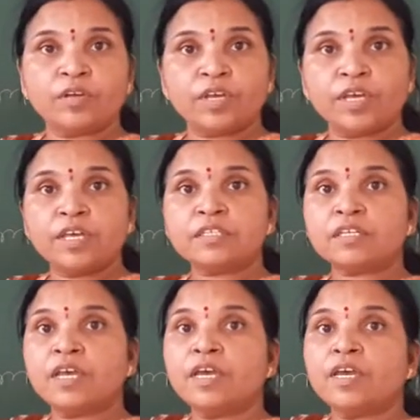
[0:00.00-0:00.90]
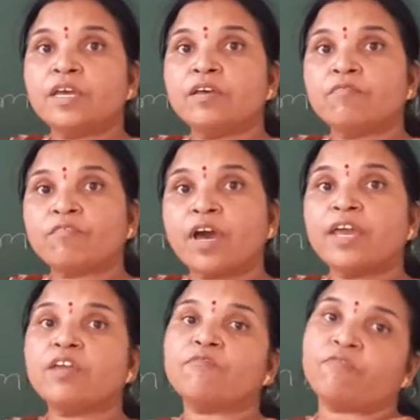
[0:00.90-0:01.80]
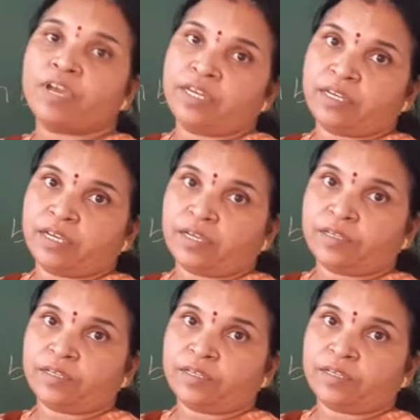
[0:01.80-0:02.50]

is firefighting.